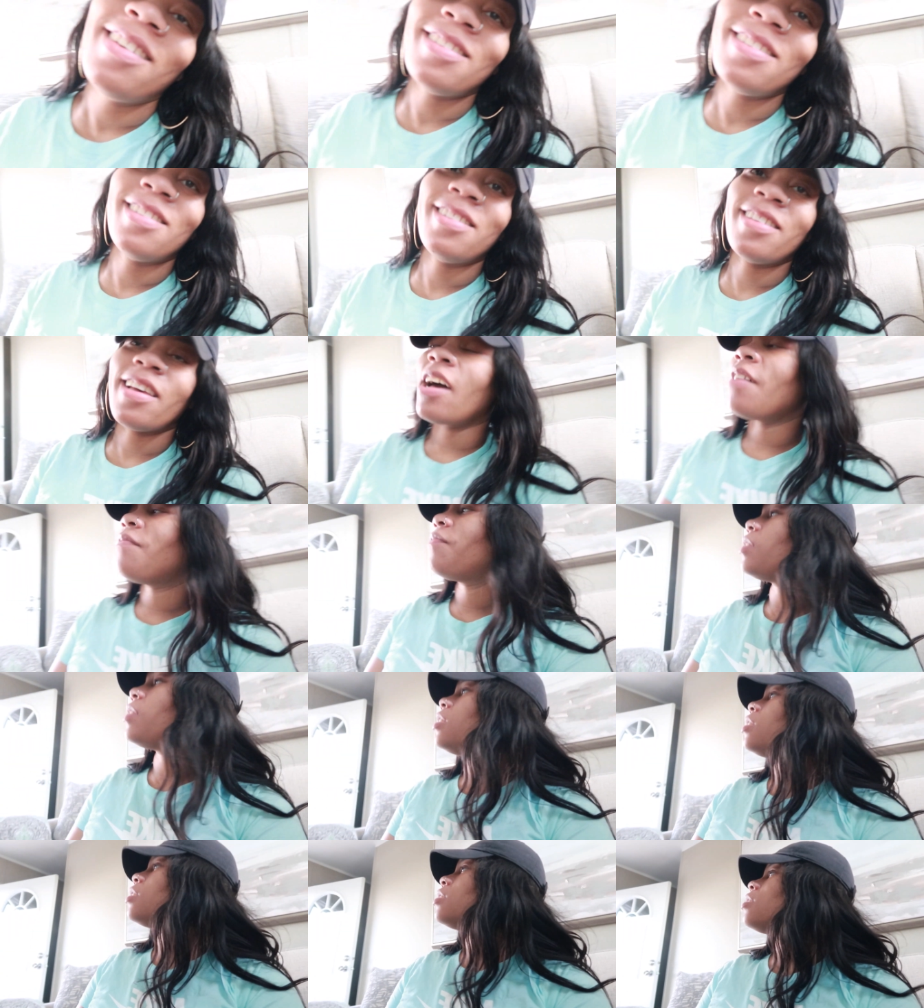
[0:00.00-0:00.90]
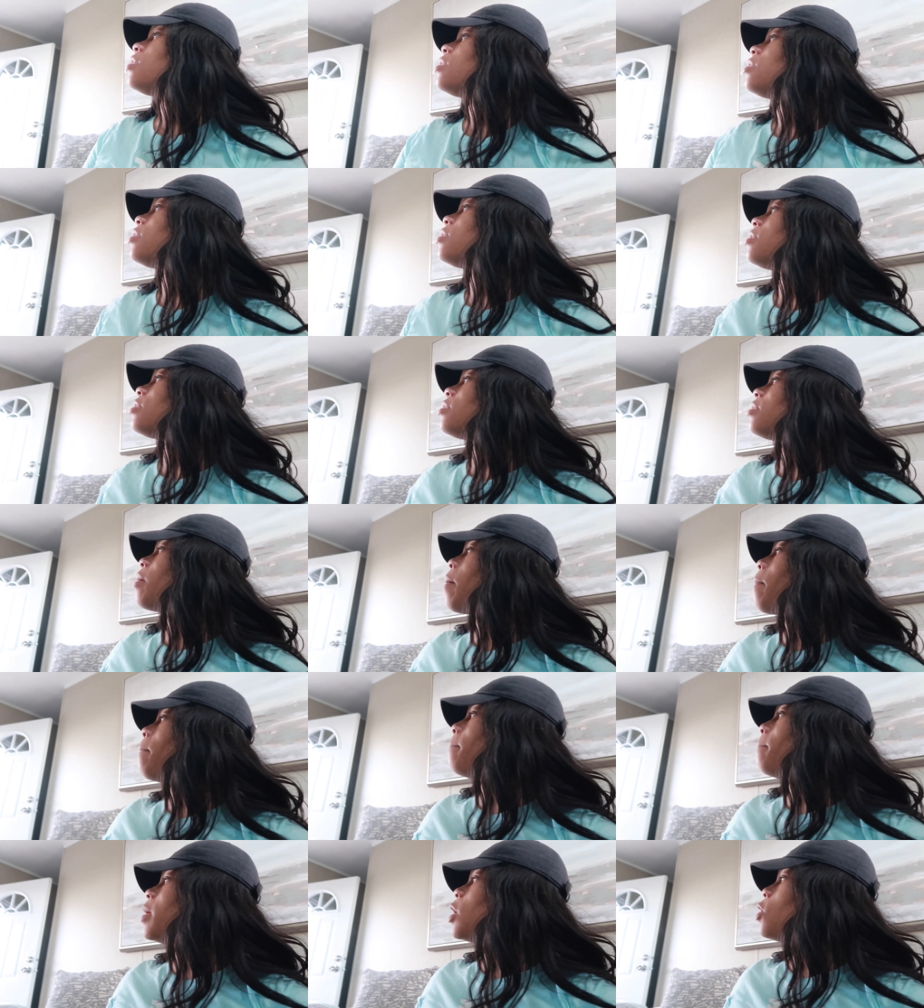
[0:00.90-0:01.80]
it's time for his
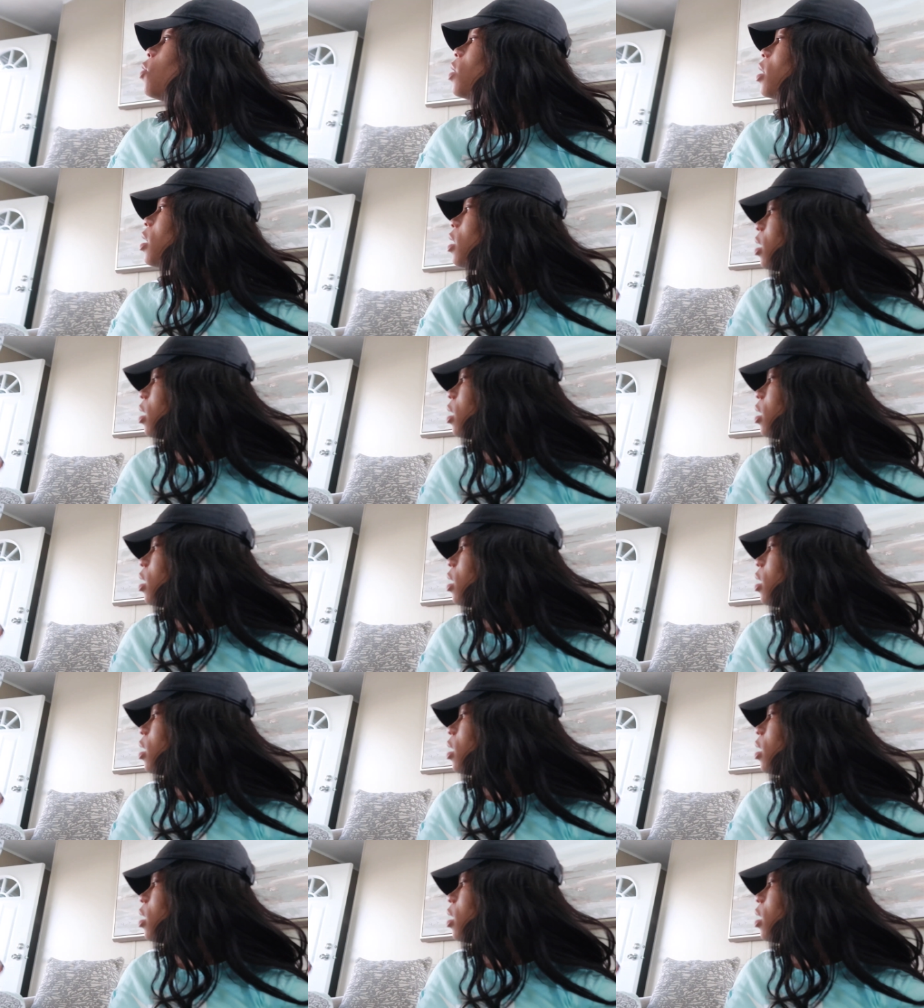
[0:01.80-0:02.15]
milk.